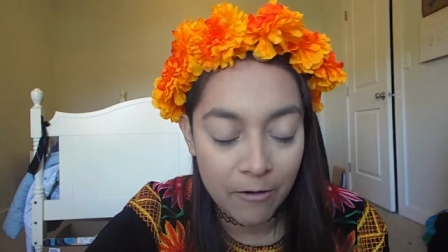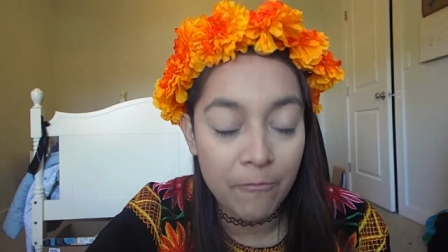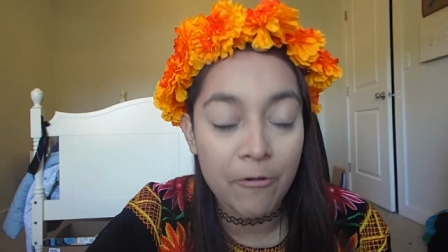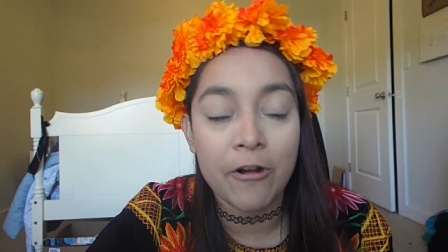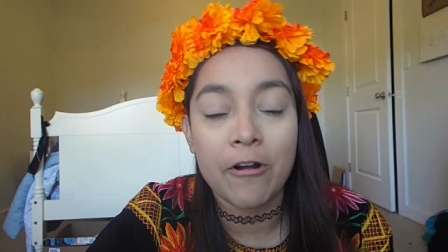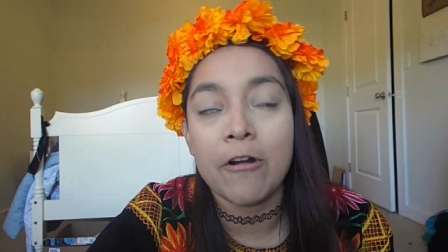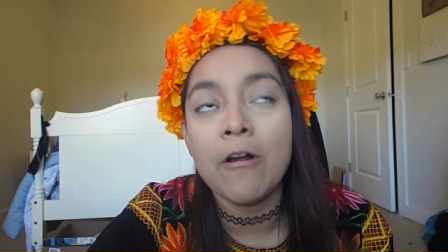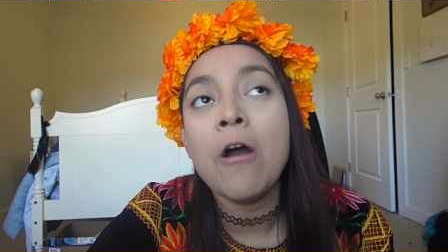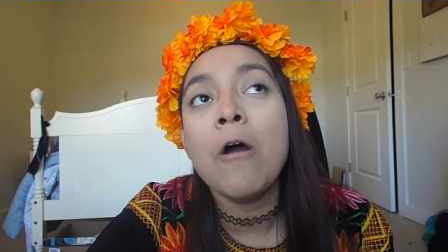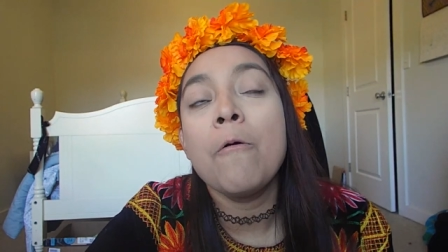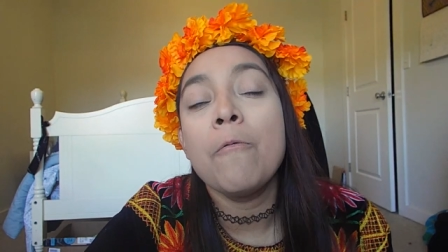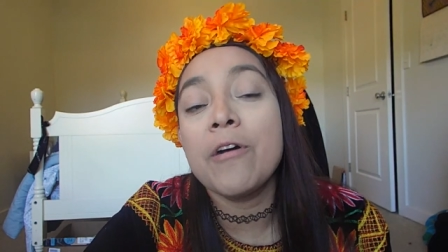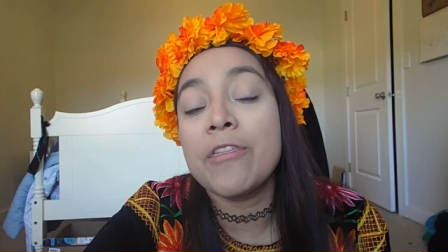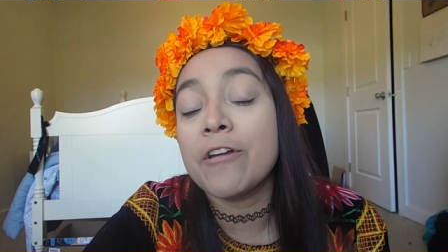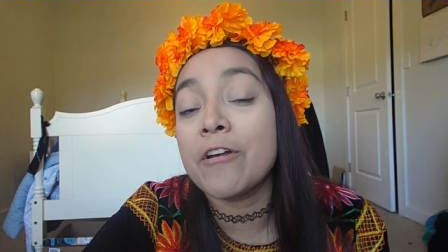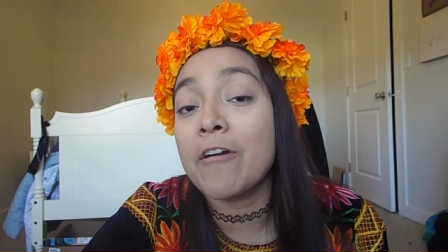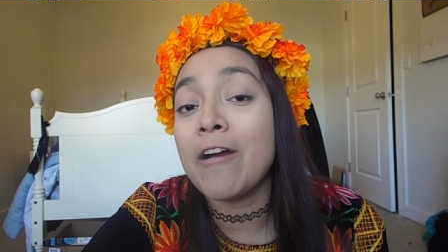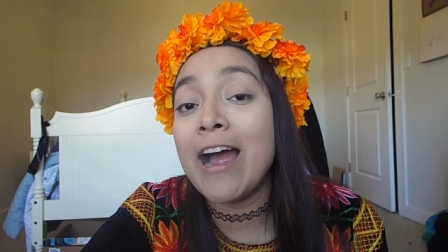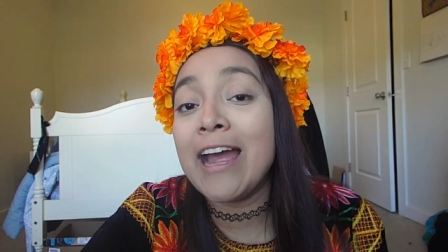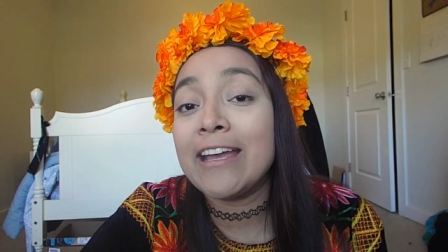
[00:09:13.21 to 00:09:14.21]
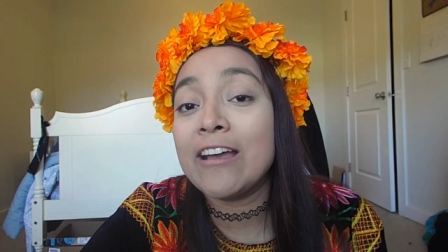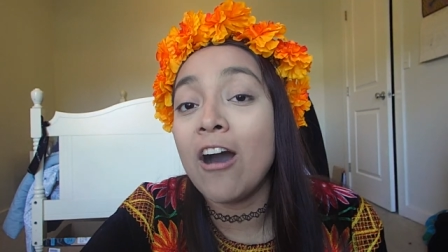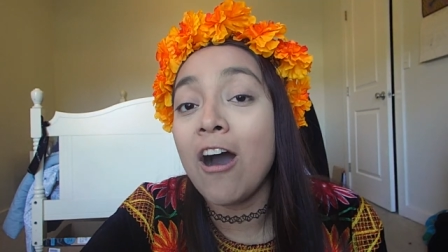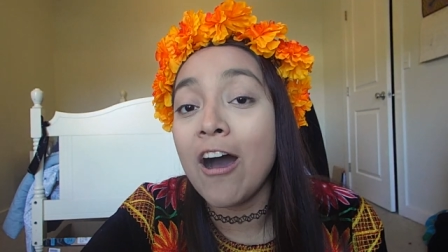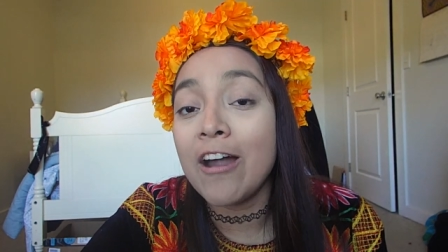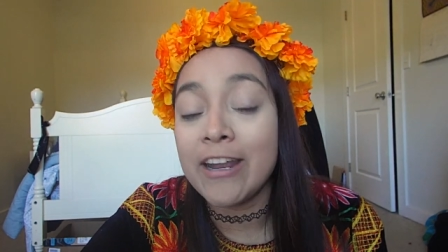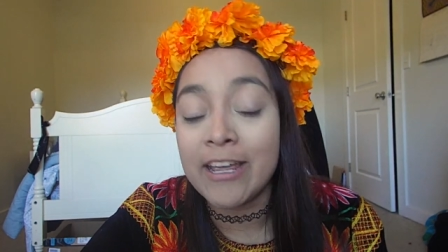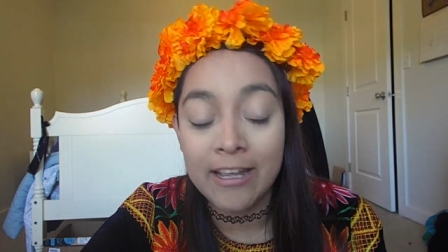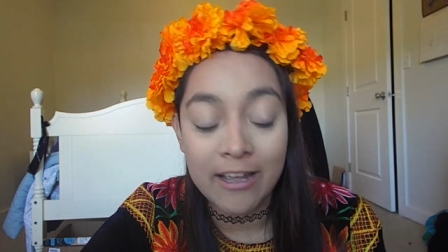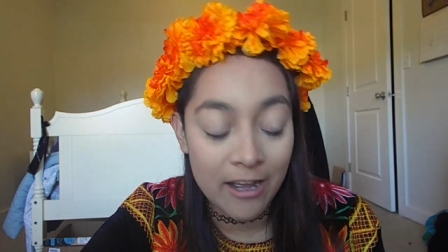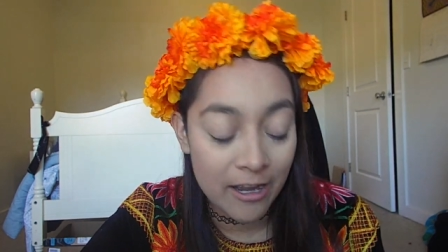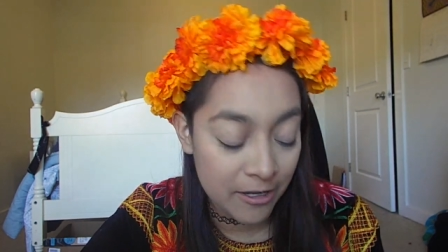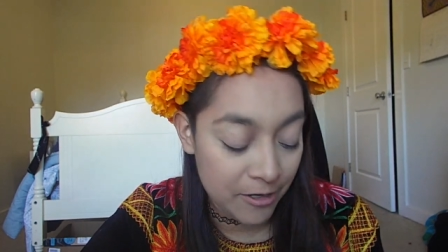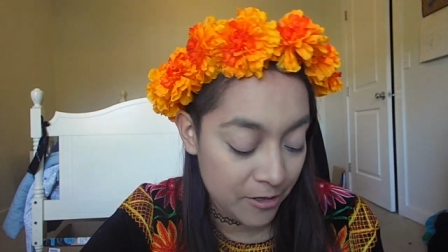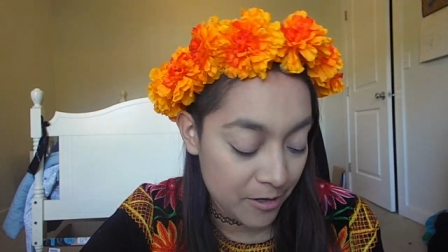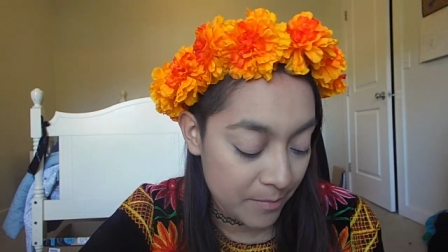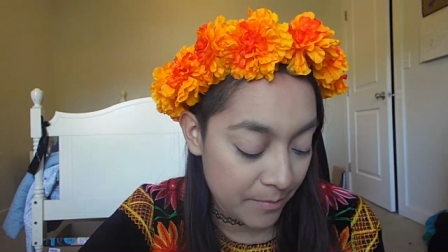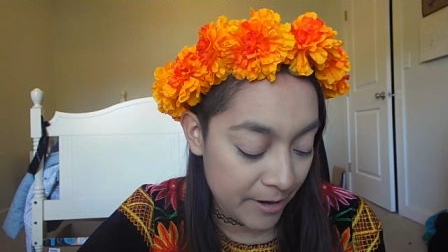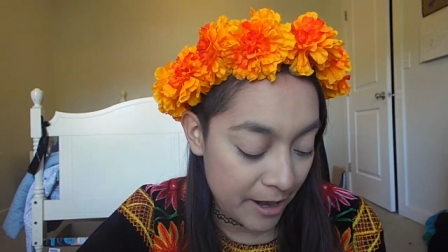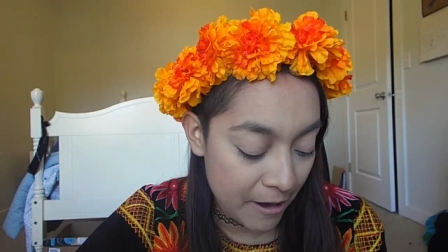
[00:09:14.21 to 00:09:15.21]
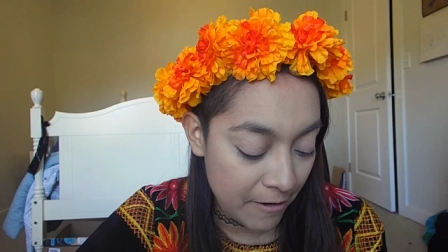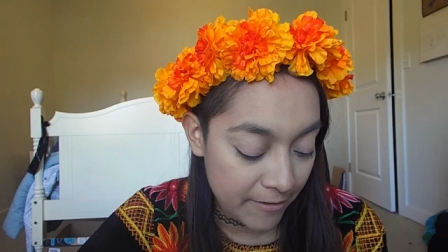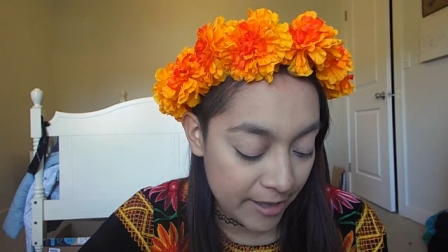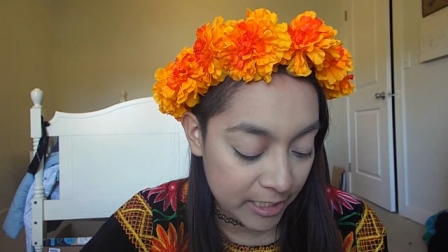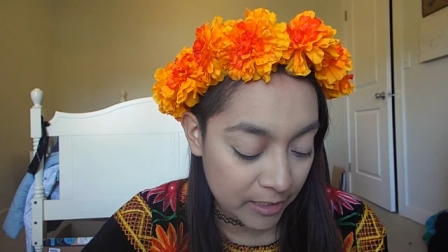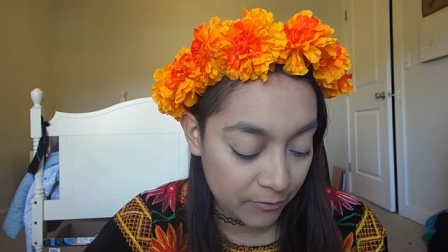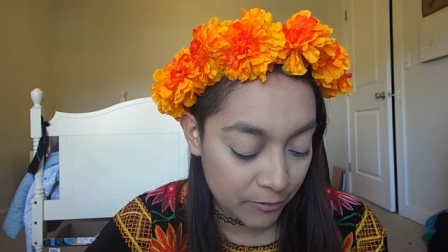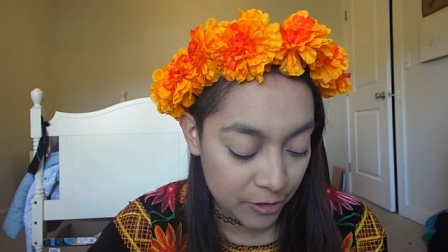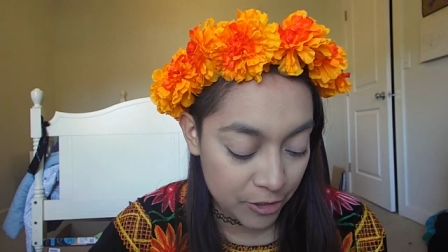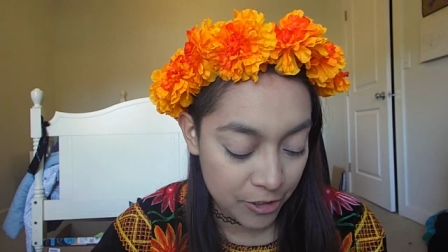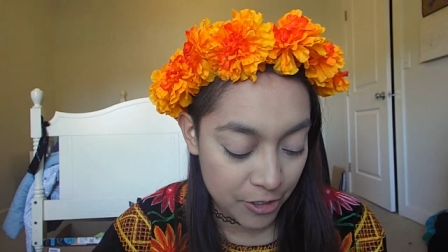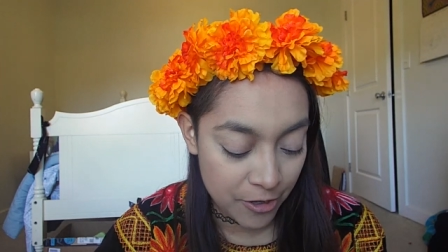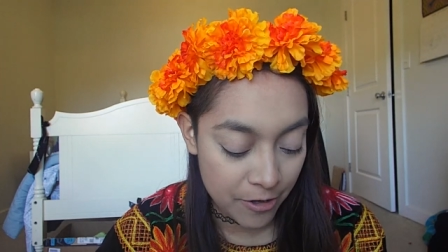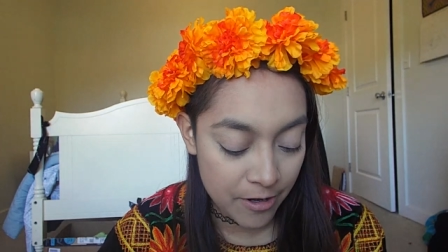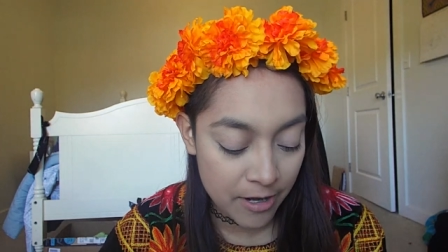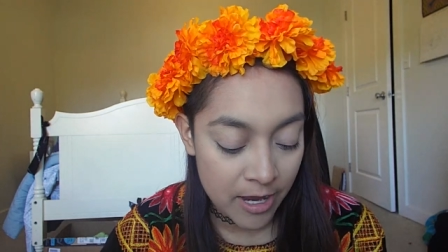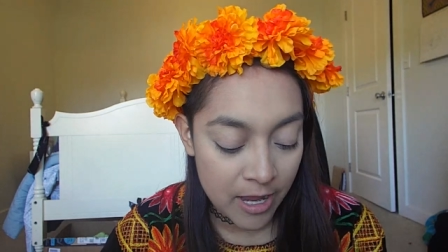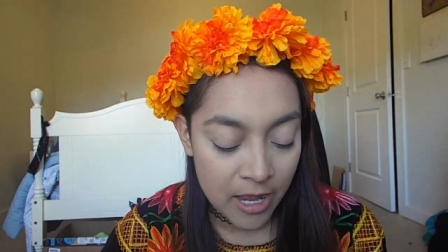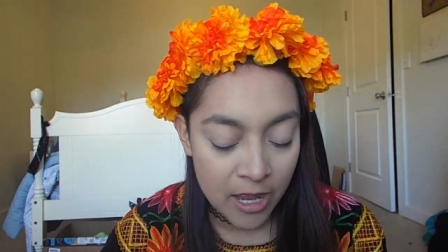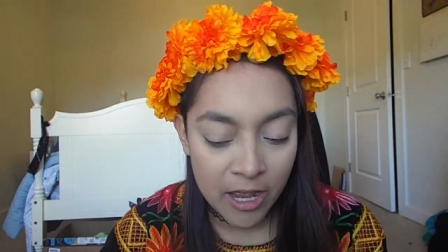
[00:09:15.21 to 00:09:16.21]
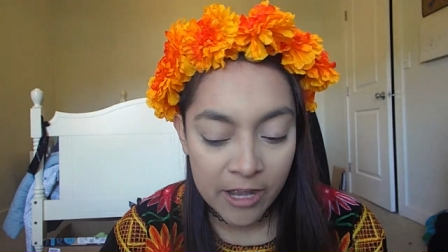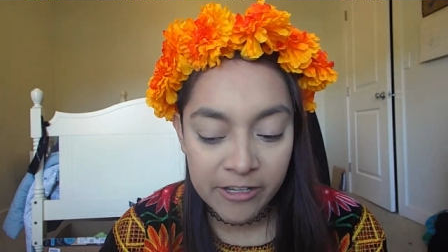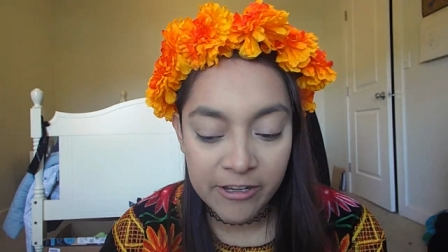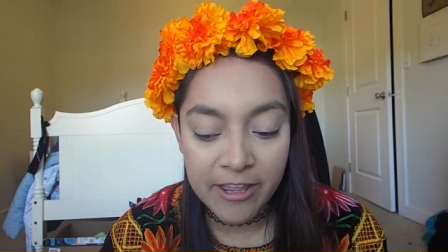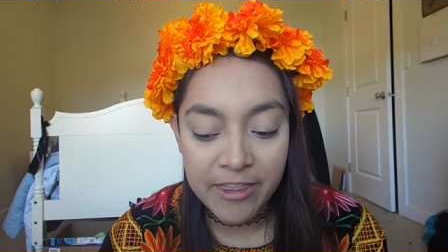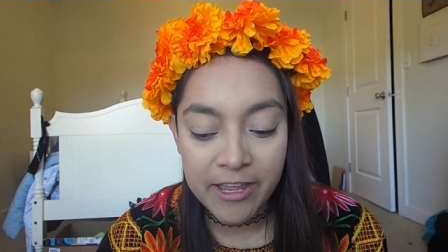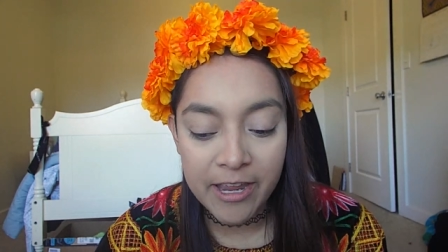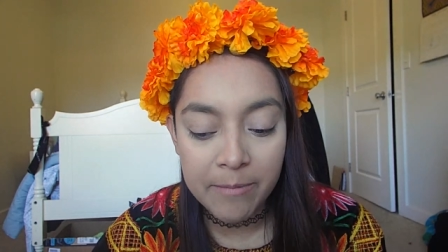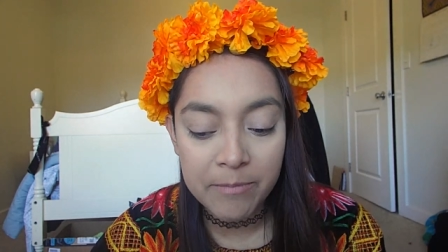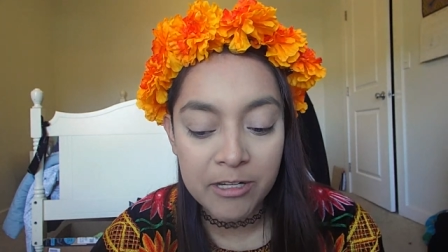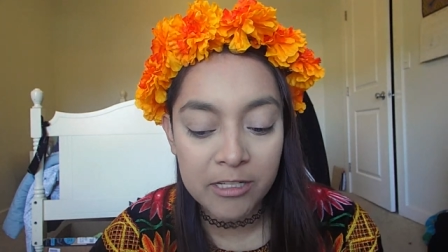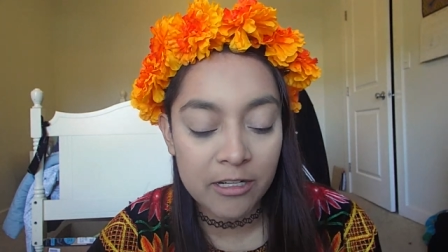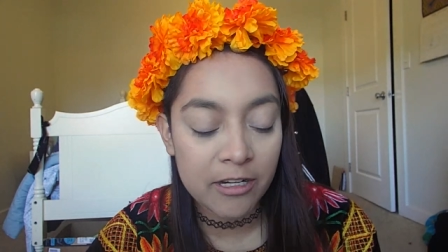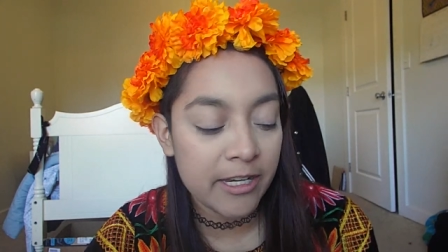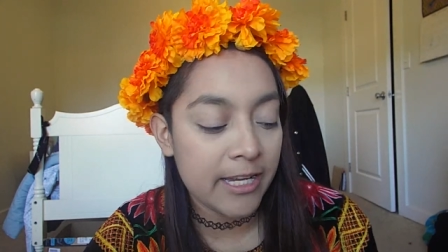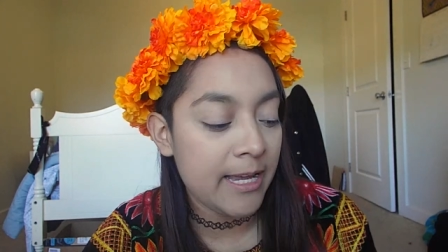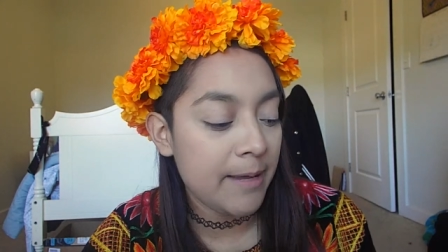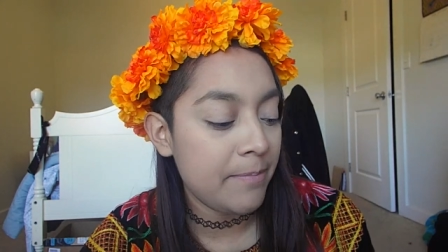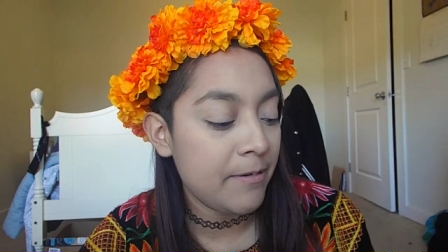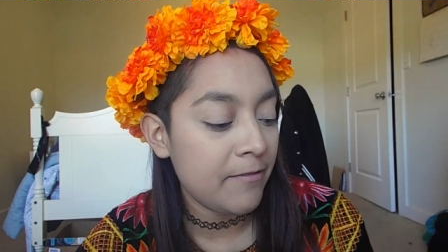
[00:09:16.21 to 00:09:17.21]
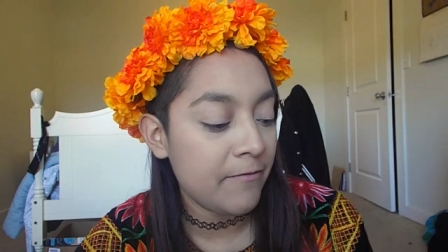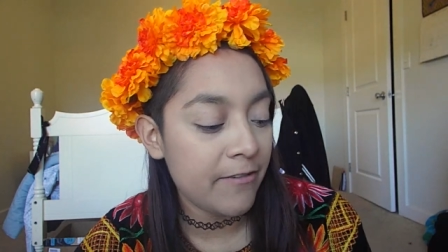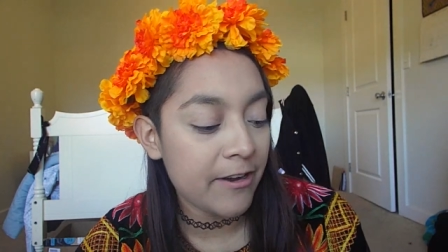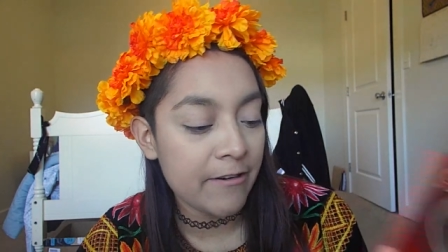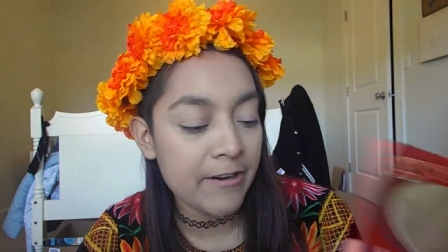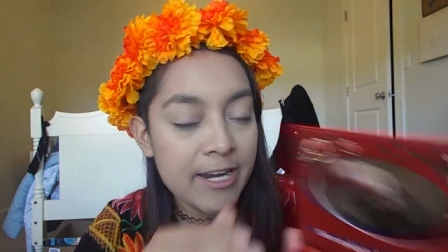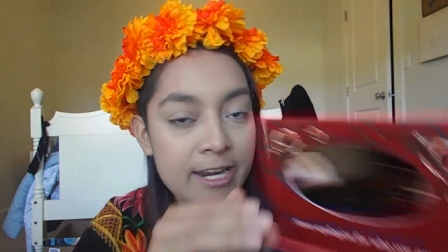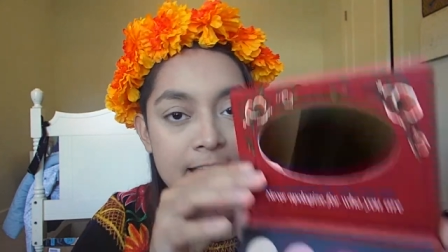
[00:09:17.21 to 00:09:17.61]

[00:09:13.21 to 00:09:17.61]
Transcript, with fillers: or with her iconic uh, unibrow, that's for sure. So I think I'm just going to keep it very